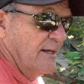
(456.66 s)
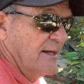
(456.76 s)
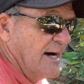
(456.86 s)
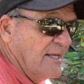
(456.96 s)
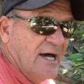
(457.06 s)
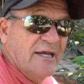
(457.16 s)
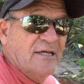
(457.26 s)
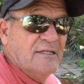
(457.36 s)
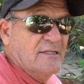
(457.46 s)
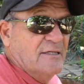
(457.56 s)
I like
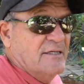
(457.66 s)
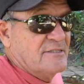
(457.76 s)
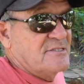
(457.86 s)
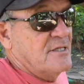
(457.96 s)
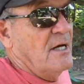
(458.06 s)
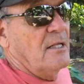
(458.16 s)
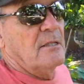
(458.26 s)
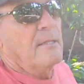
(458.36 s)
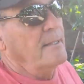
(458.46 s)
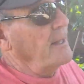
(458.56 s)
it. It's a
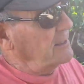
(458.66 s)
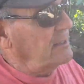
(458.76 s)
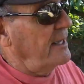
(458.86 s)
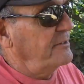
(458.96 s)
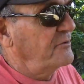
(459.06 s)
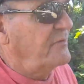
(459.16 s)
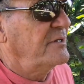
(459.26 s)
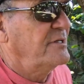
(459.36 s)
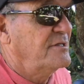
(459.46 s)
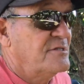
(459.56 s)
lot lighter
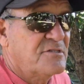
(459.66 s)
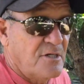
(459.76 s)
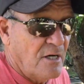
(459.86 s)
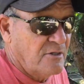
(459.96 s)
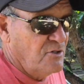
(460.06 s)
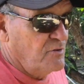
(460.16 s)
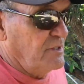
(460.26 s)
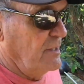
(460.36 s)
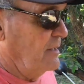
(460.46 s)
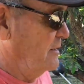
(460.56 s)
than the stock
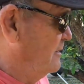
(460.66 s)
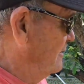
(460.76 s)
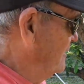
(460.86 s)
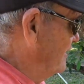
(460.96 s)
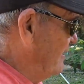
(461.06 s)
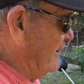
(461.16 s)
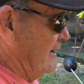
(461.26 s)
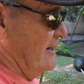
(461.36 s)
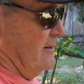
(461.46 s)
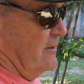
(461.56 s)
unit,
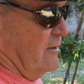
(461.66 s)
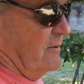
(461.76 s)
and